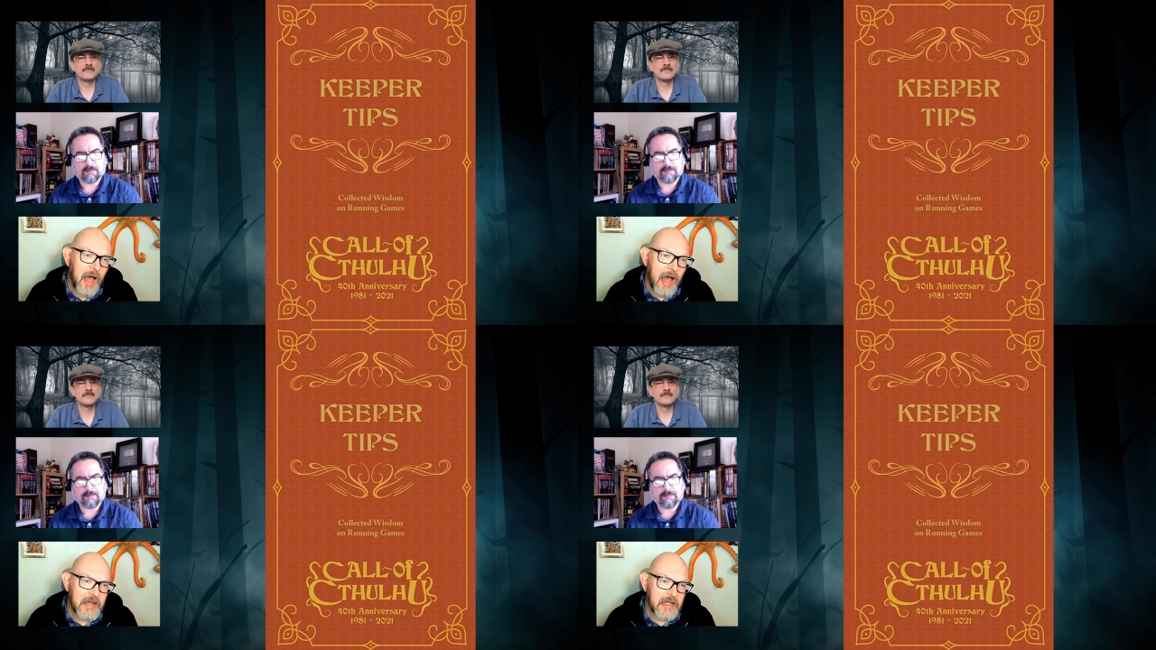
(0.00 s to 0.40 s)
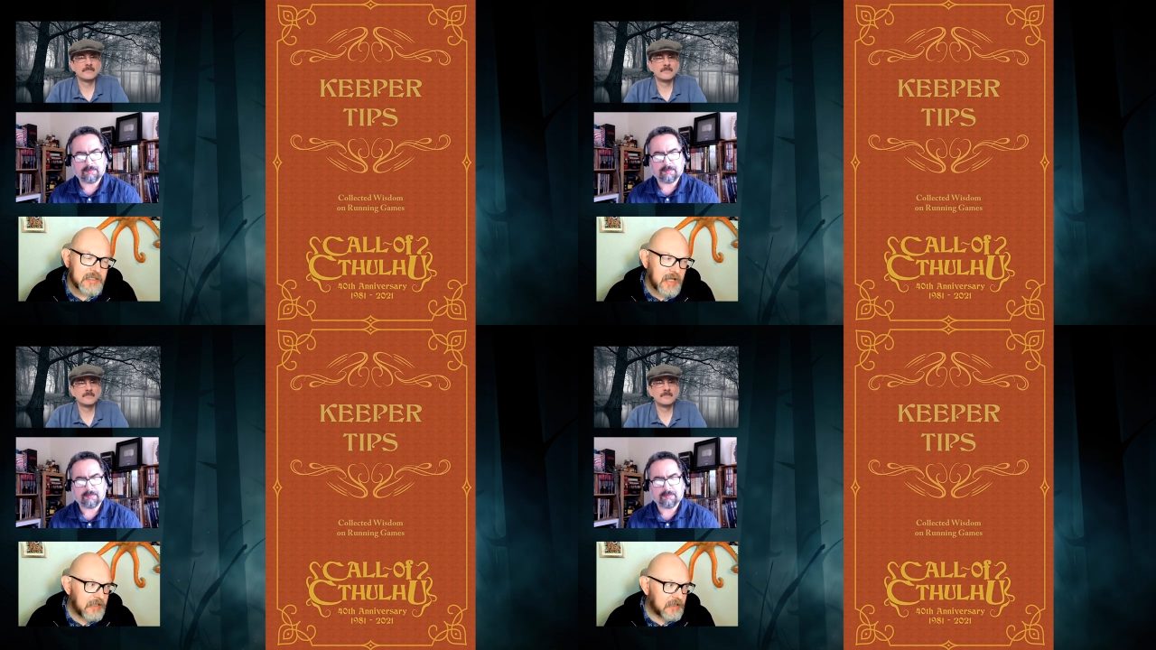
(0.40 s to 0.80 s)
Speaker 1: and a
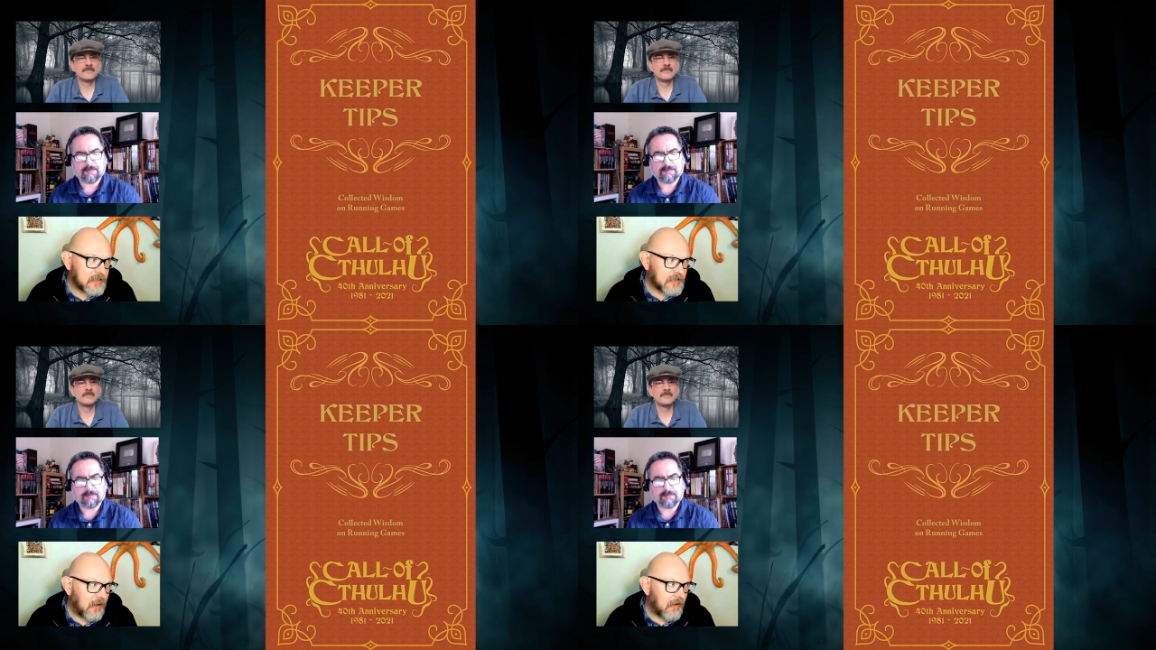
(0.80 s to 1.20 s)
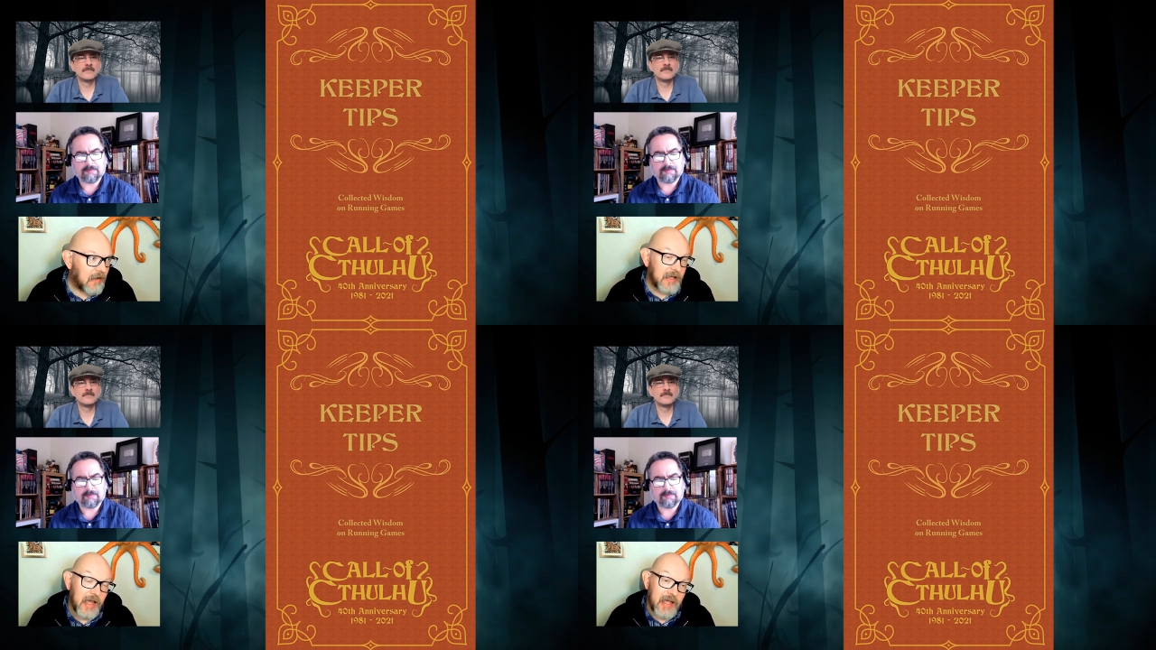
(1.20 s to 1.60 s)
sense
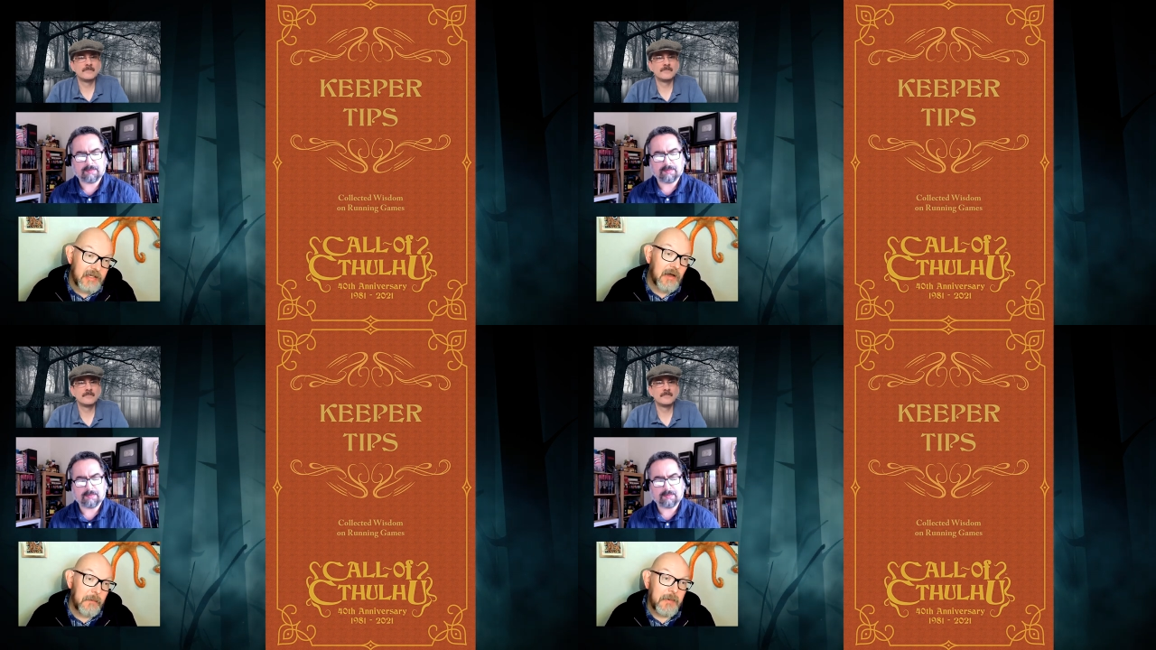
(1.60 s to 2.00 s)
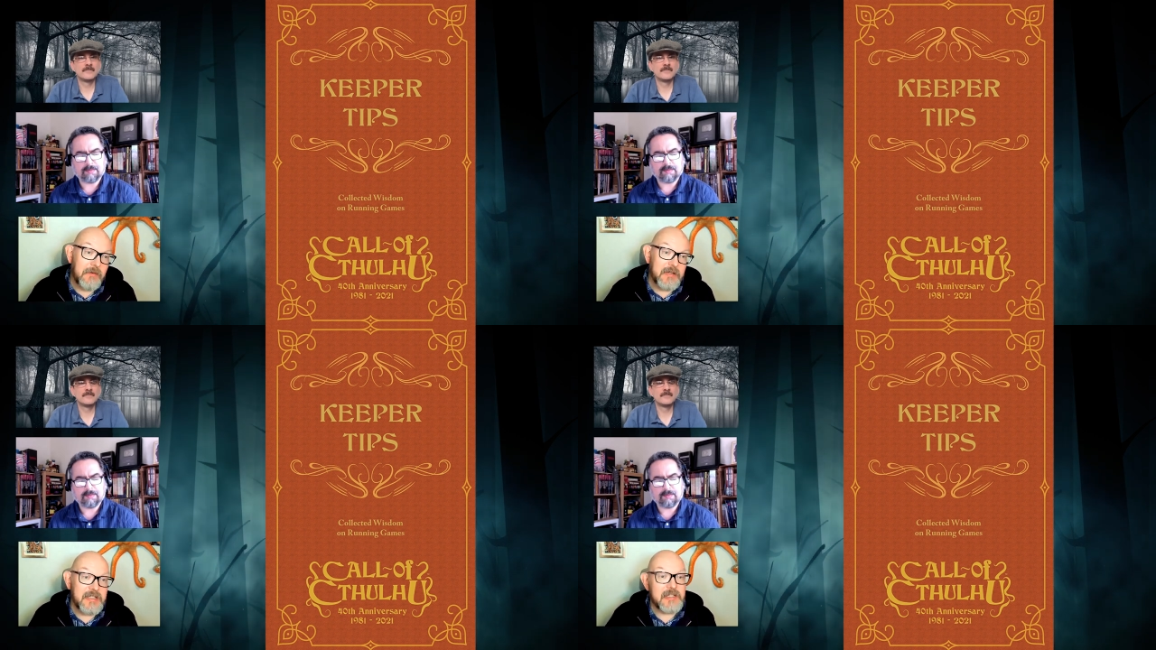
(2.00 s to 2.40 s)
of, a
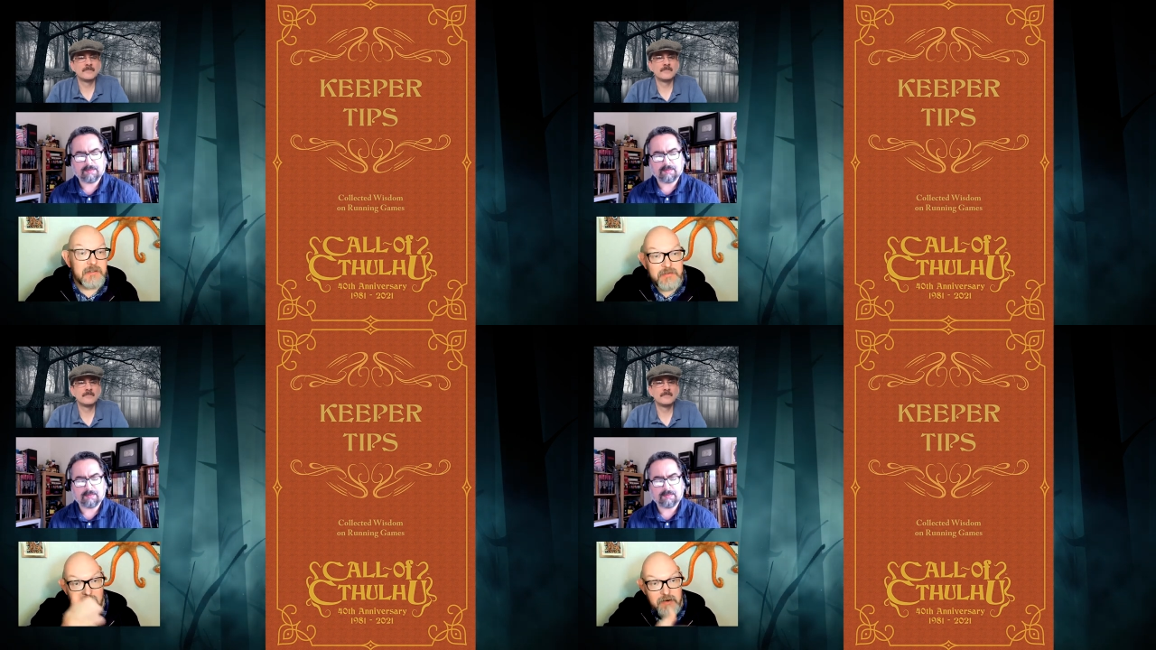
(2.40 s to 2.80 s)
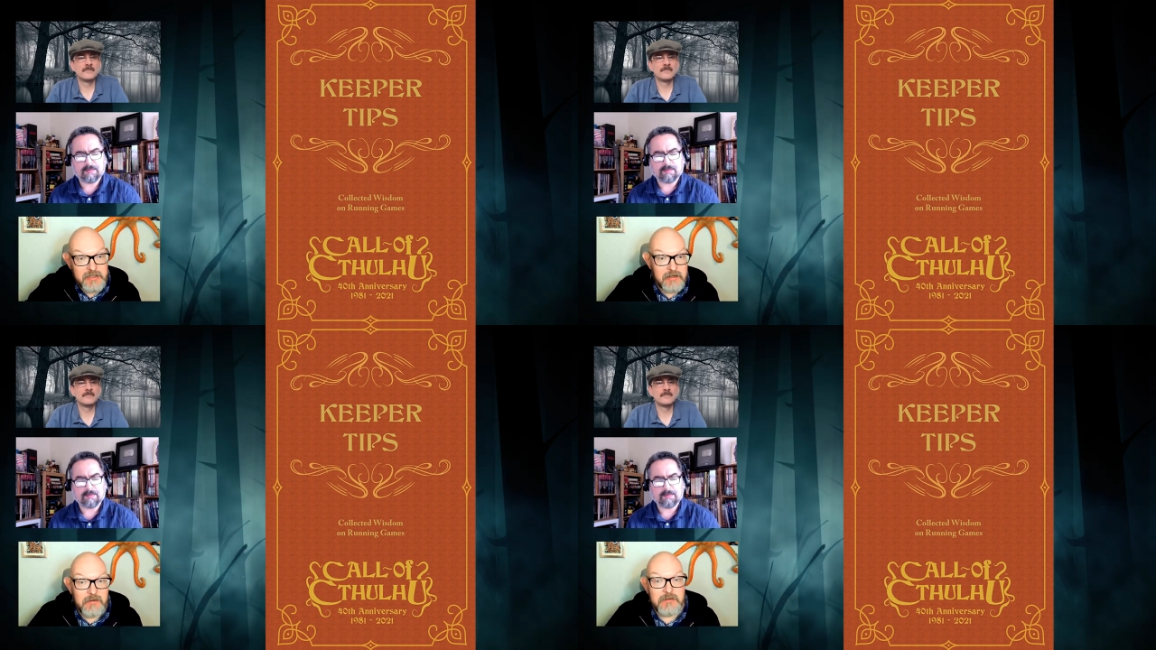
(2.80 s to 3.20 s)
bit of a sense of
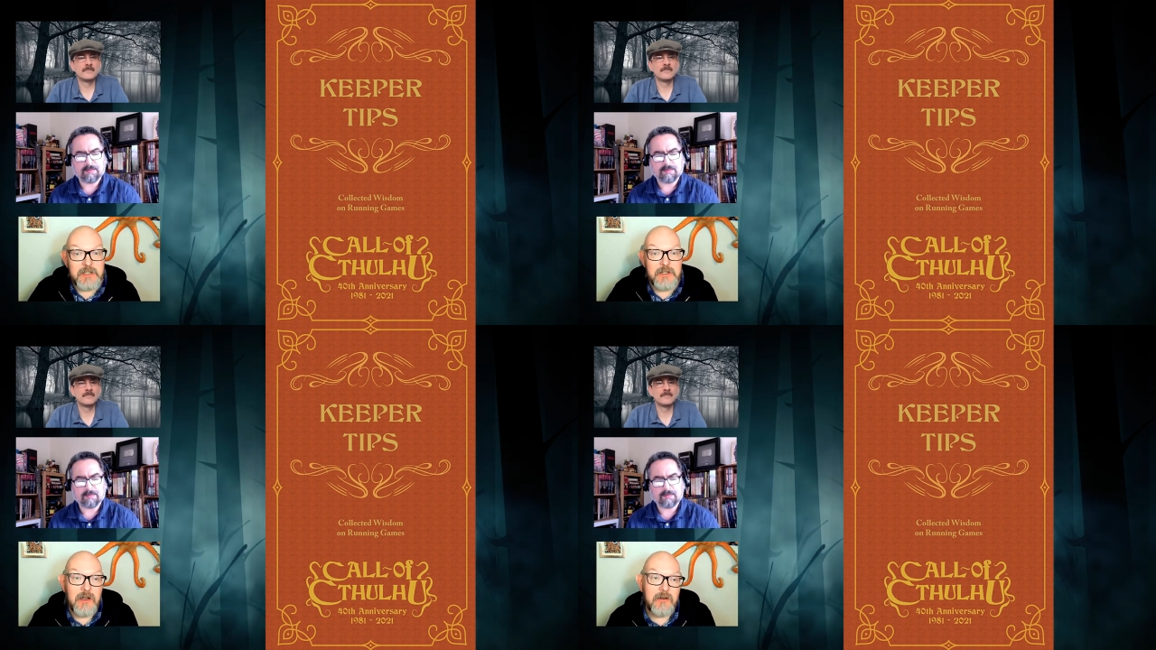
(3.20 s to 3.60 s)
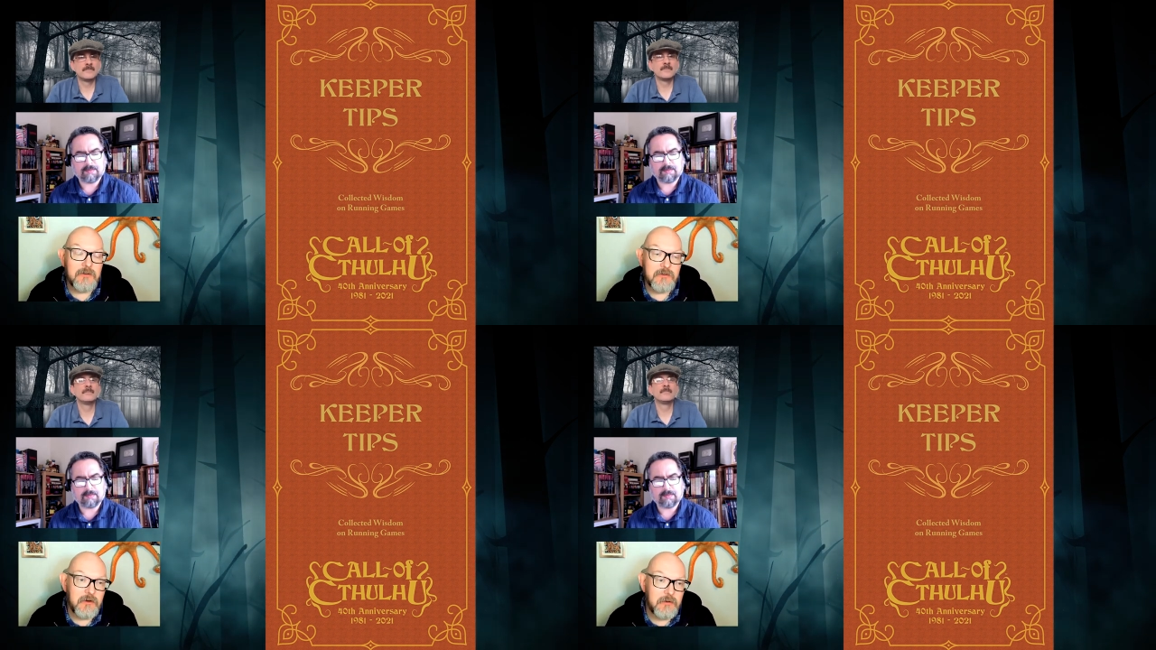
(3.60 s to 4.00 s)
narrative as you go
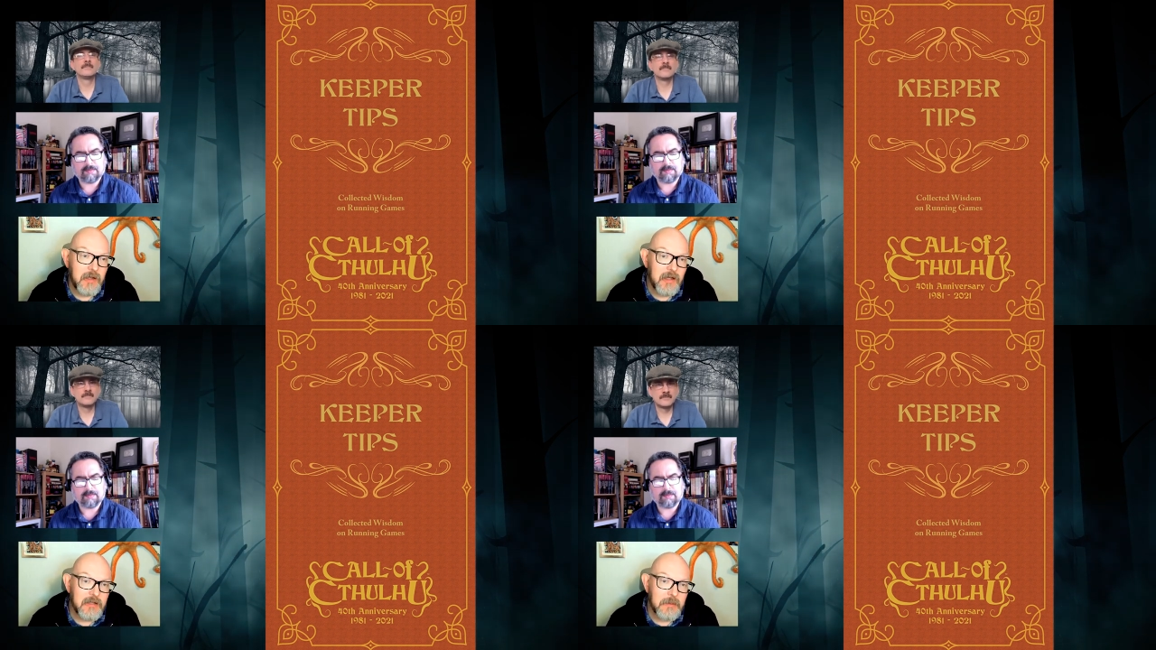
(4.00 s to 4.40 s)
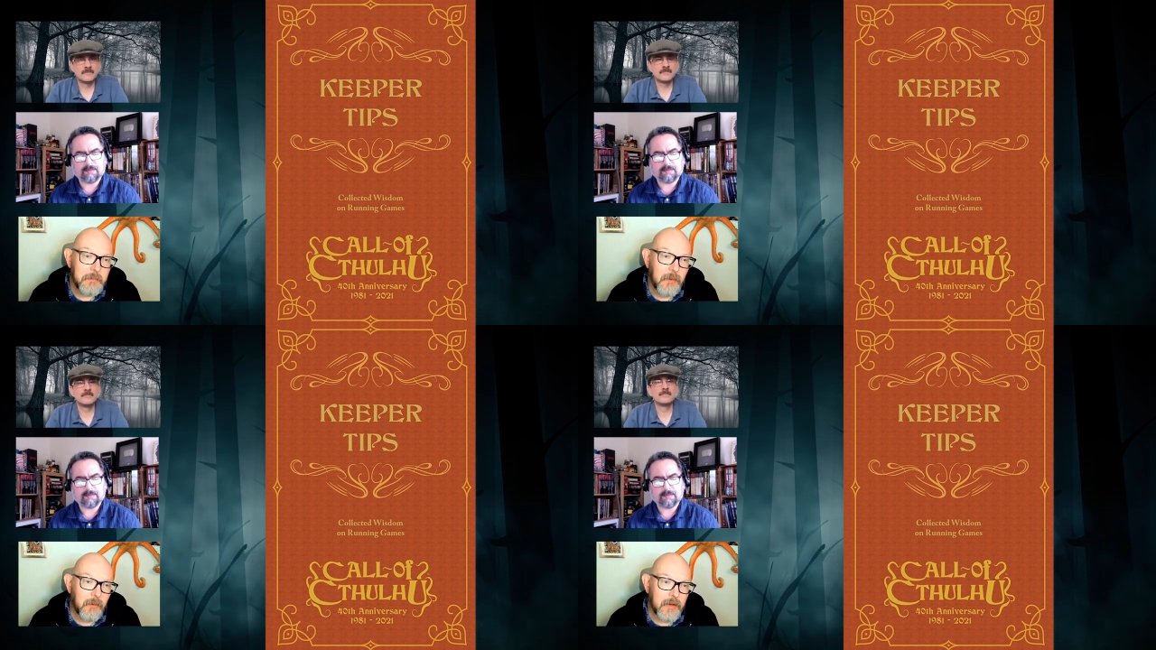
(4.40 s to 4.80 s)
through the
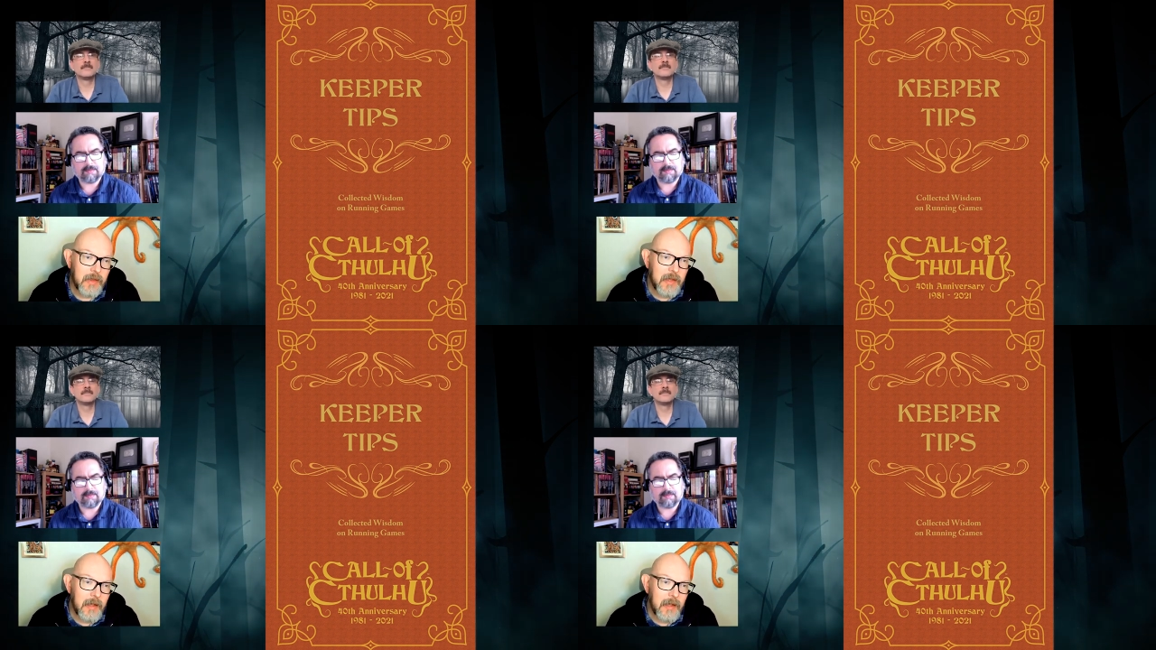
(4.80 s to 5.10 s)
book.